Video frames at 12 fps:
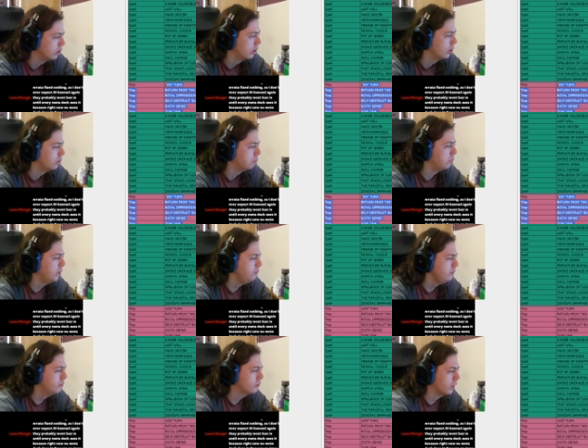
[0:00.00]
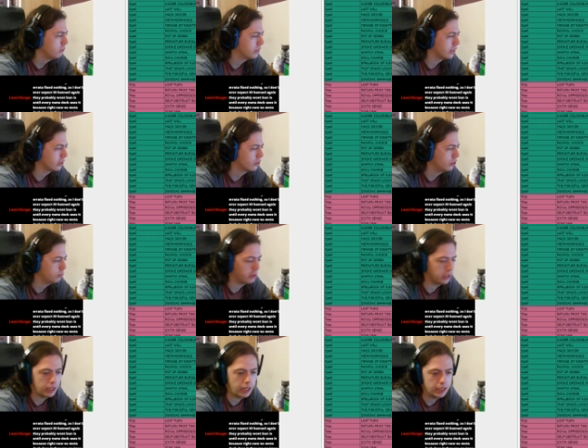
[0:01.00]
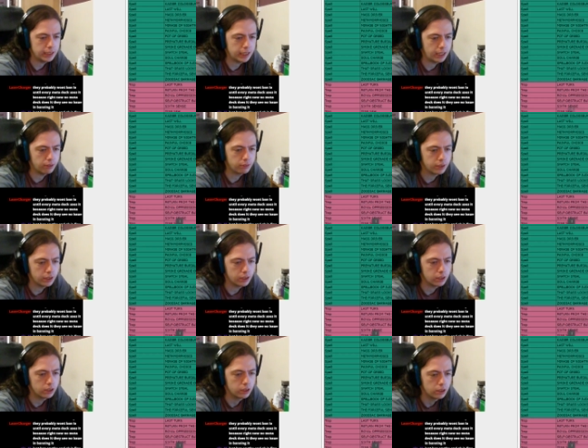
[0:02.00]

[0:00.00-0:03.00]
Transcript: Maybe Trap does shoot, but I highly doubt it.